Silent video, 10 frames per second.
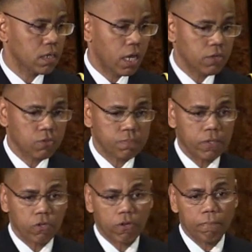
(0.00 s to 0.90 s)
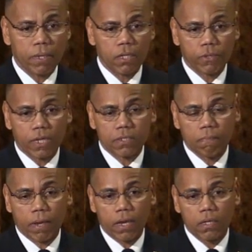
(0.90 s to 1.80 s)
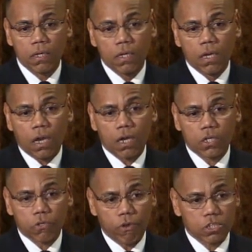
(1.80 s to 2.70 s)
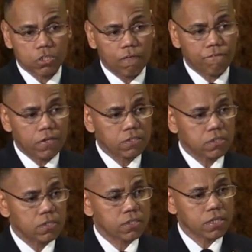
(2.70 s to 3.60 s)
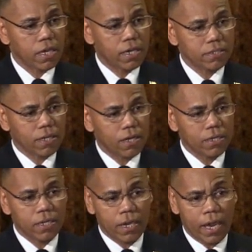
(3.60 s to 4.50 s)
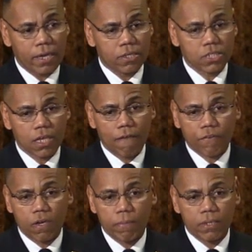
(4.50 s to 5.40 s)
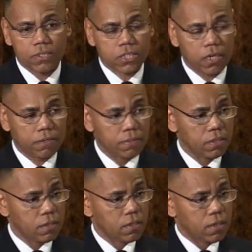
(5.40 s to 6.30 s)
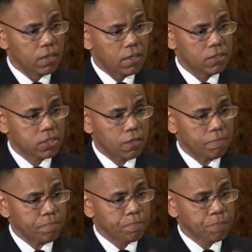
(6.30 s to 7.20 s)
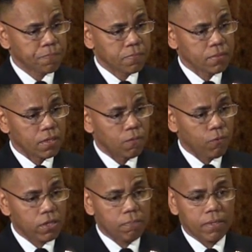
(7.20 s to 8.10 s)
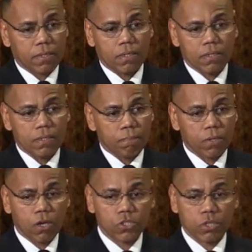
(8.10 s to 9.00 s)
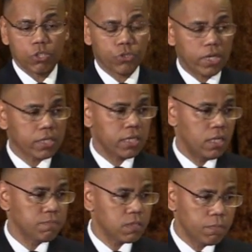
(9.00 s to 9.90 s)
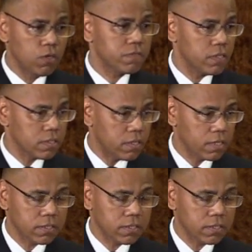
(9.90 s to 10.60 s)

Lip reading: Congressman Garamani when I did my congressional visits, and he had his staff come in and said, he said, wait a minute, because they were trying to get him to move to his